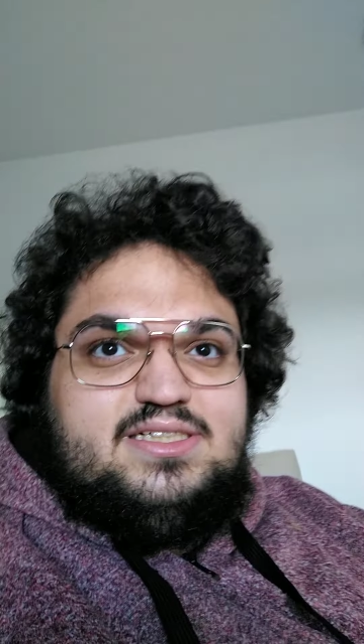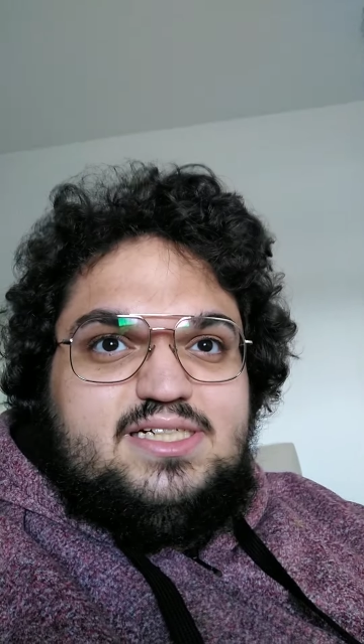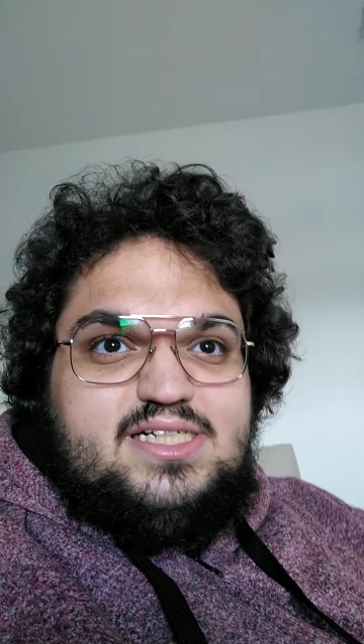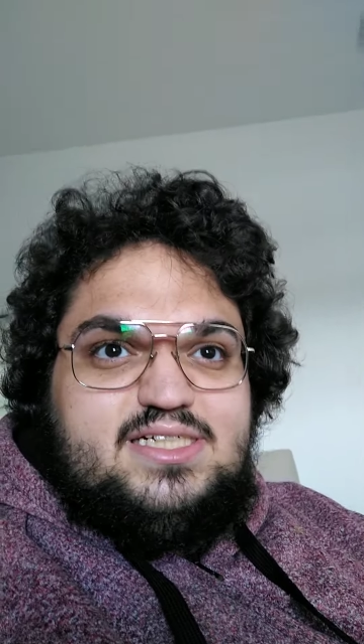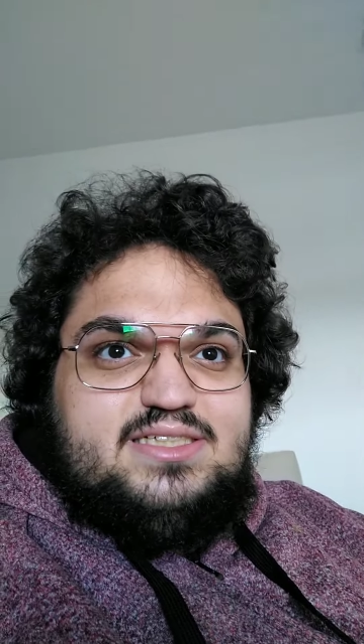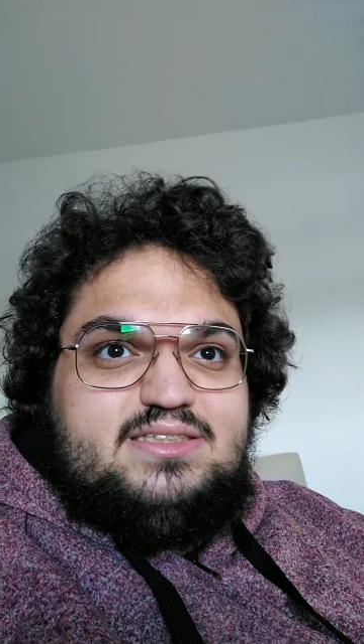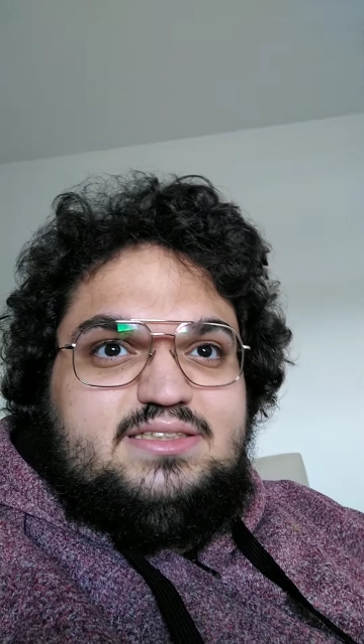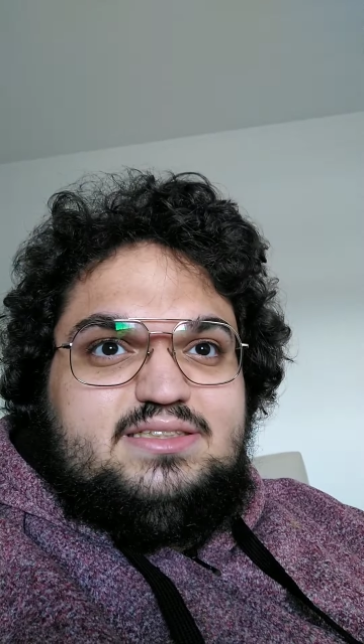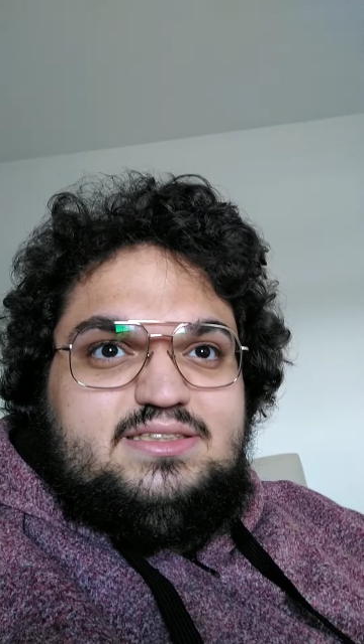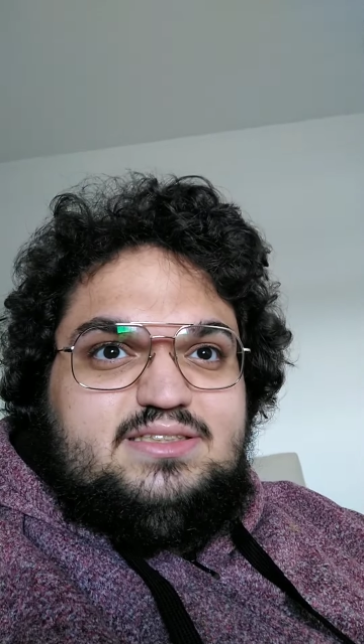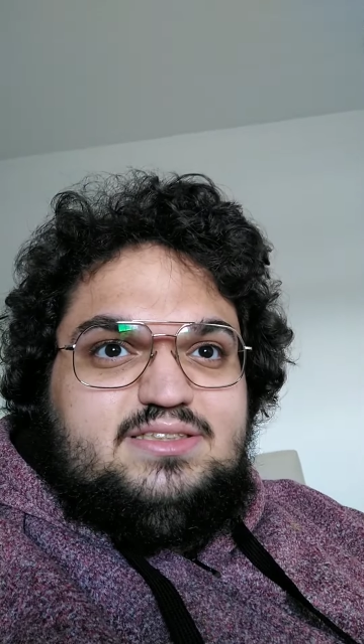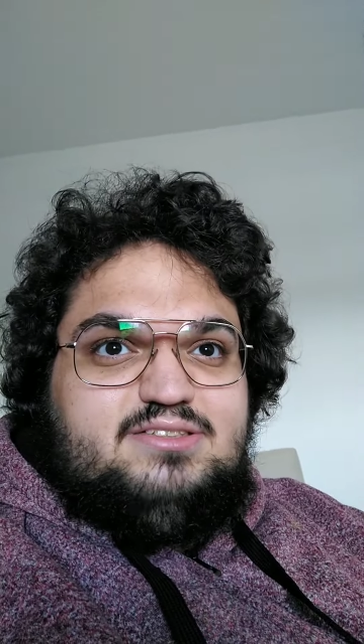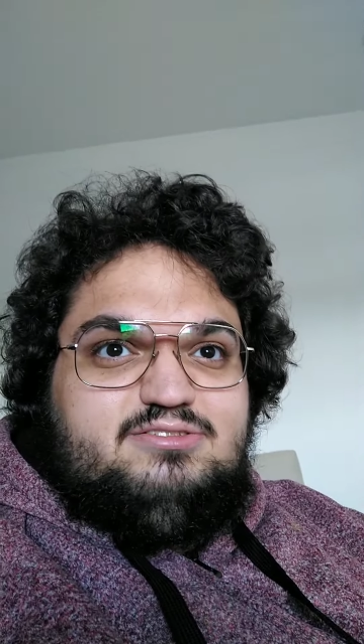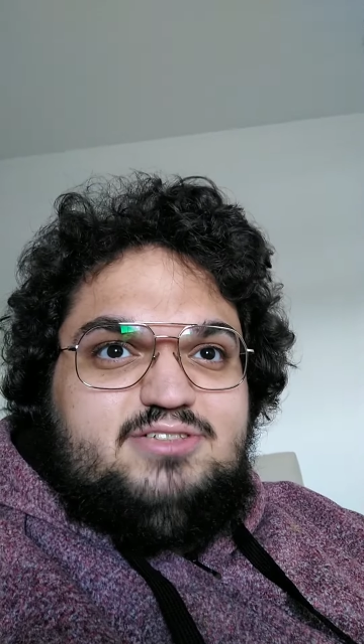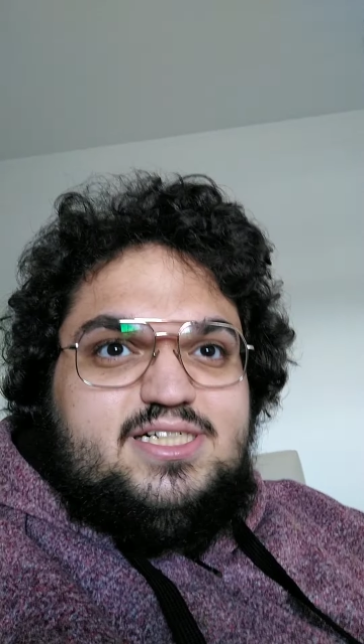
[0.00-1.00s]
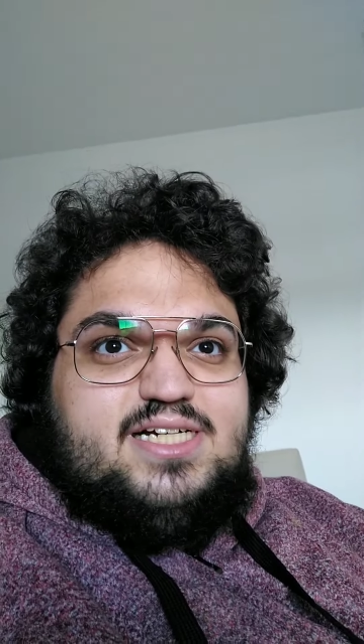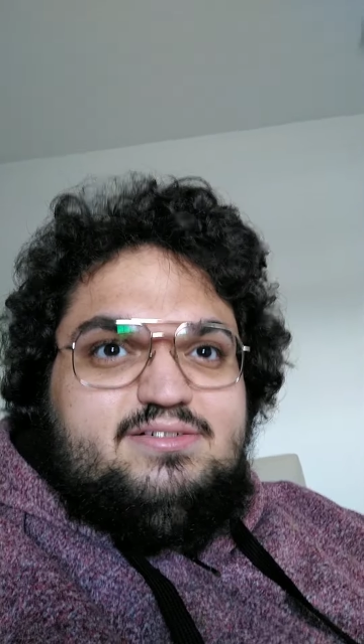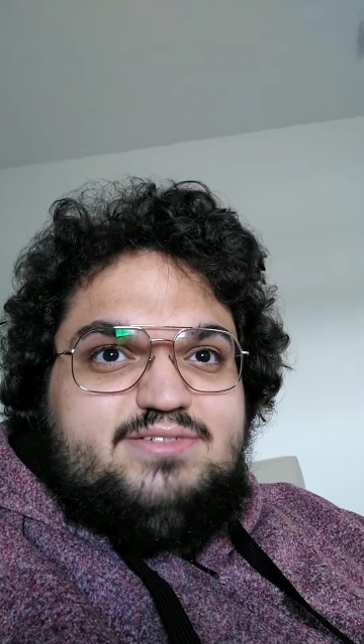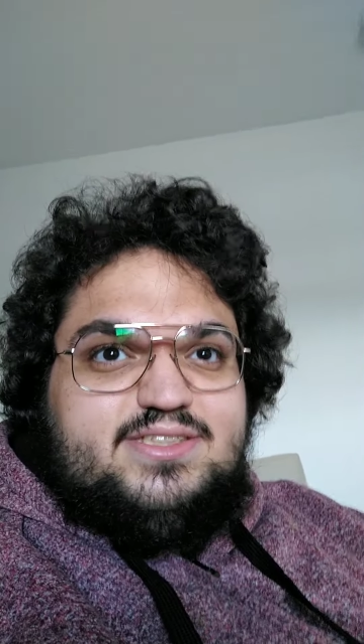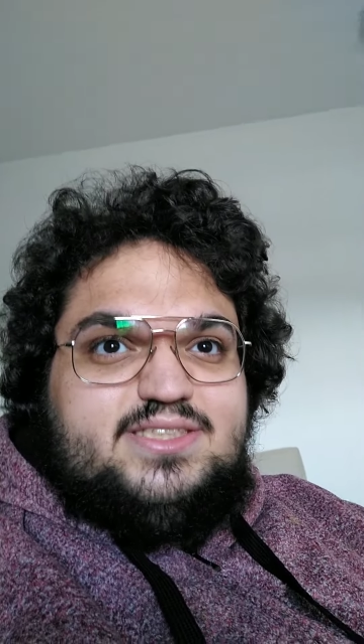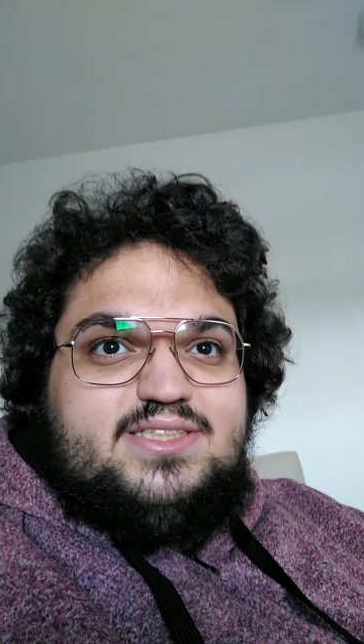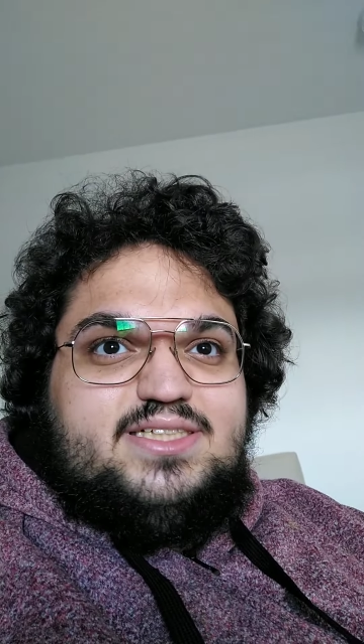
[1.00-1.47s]
and do kind
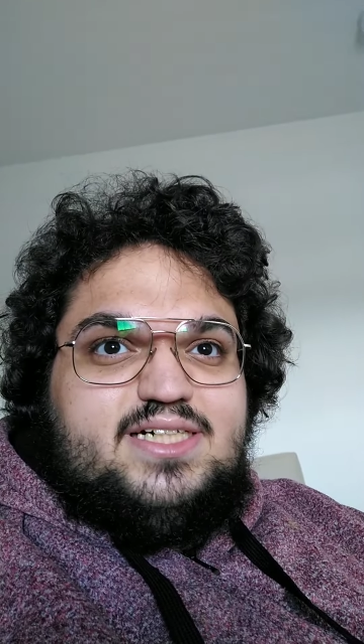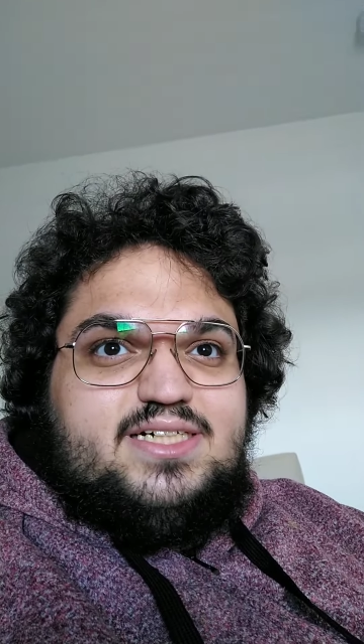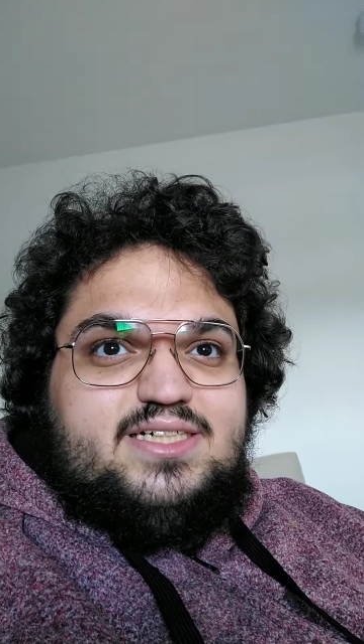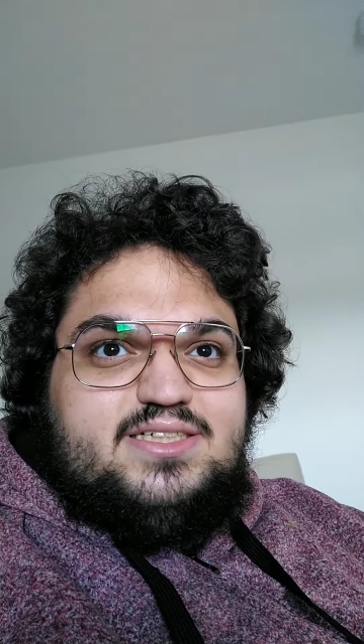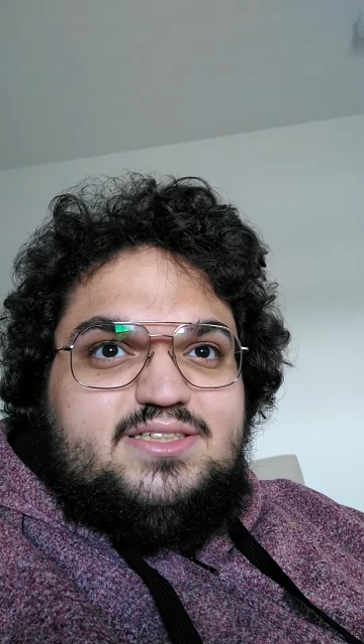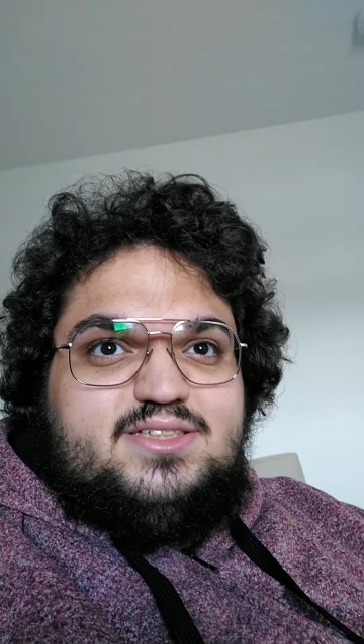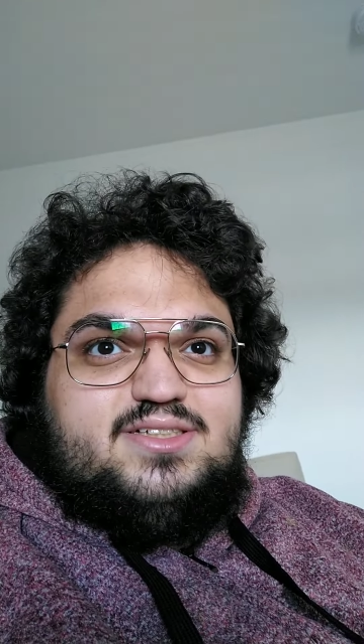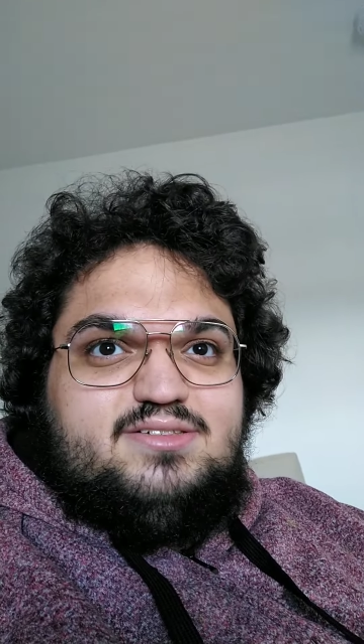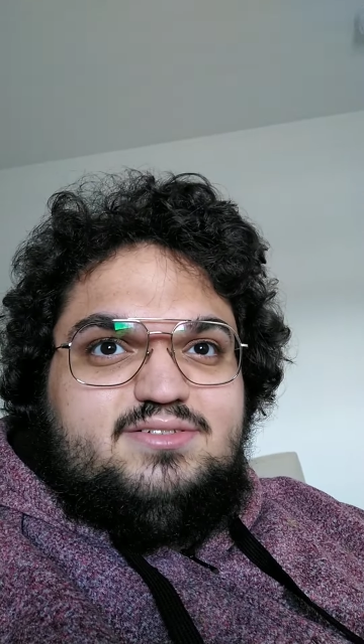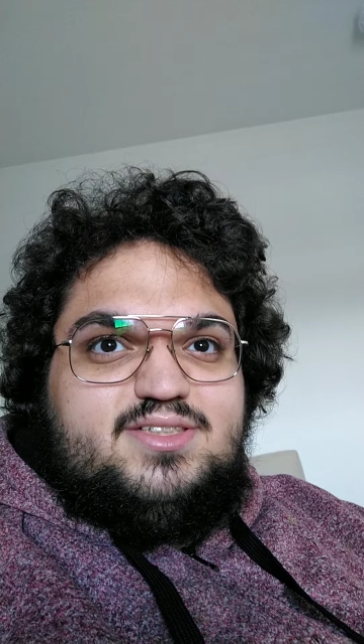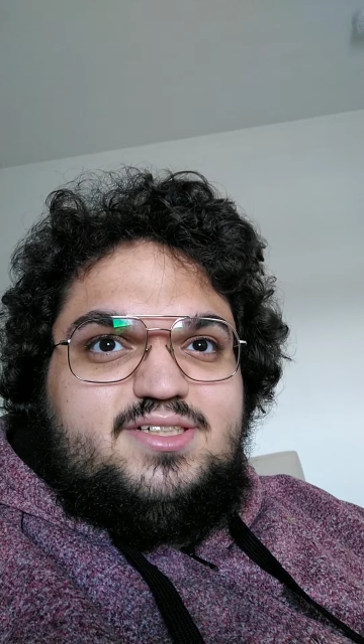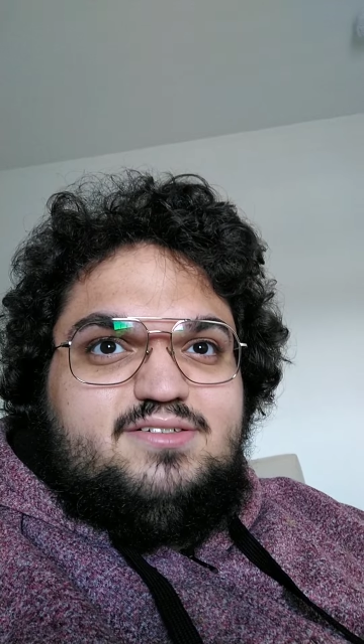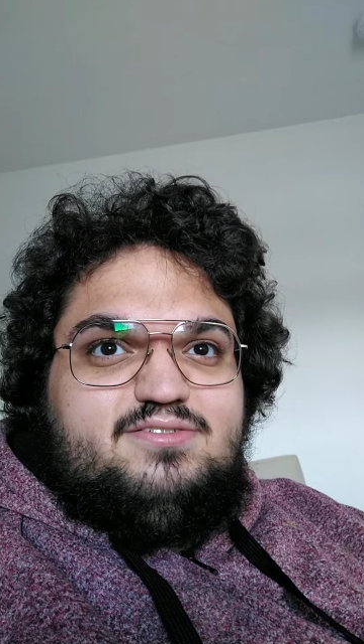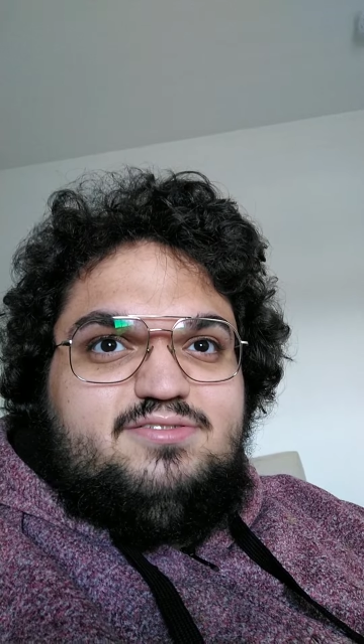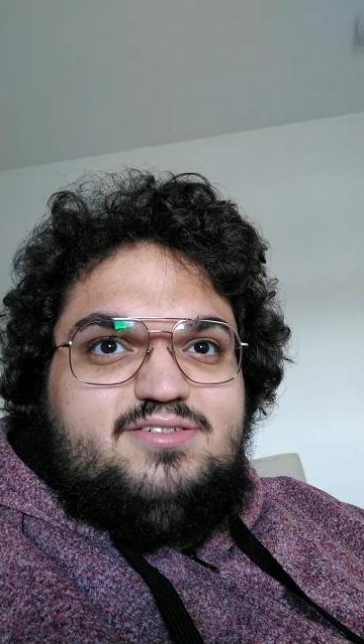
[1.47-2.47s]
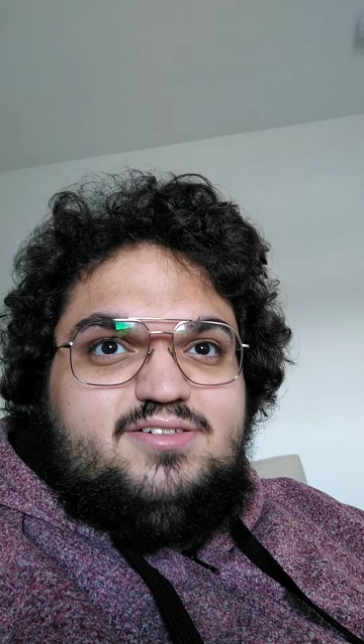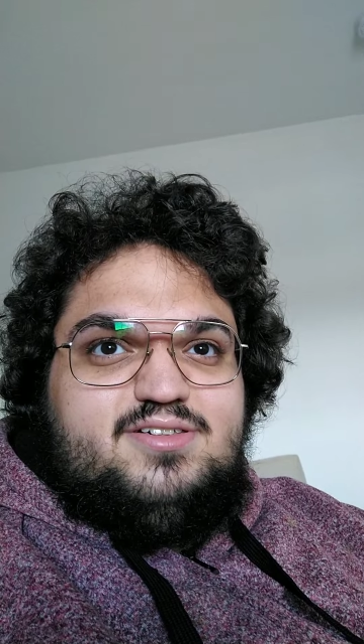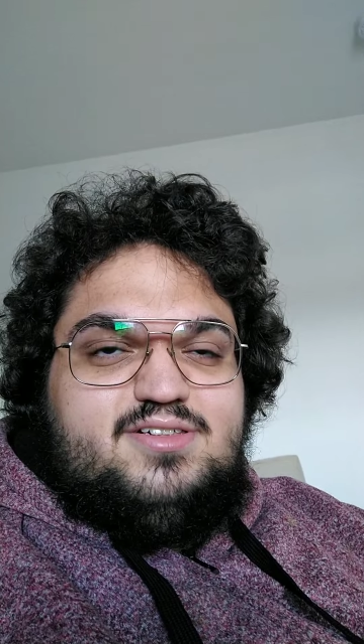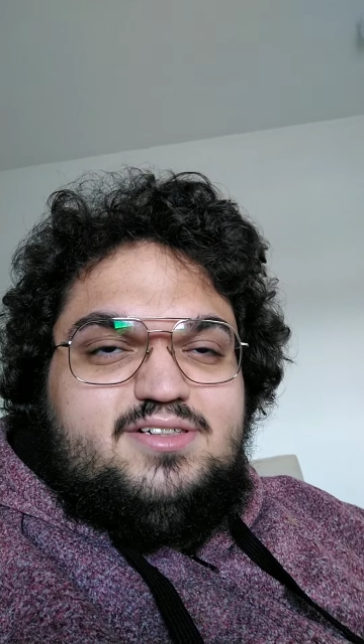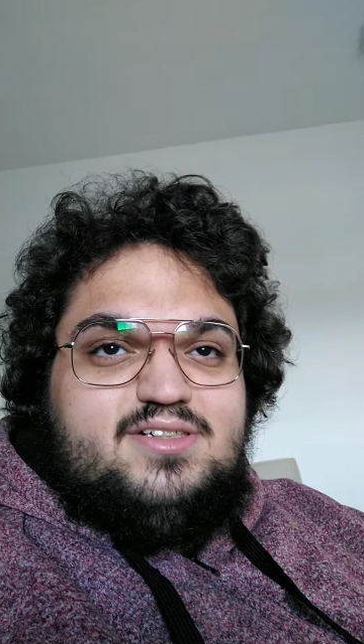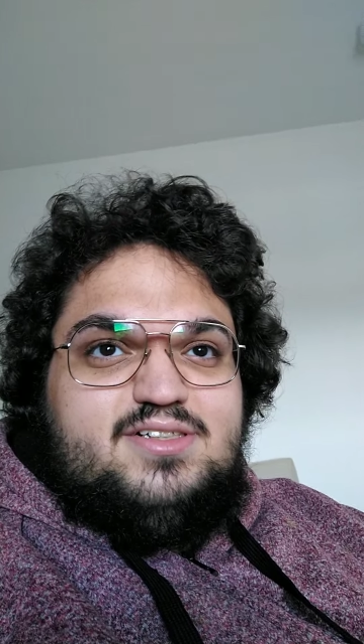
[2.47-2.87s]
of suck in terms of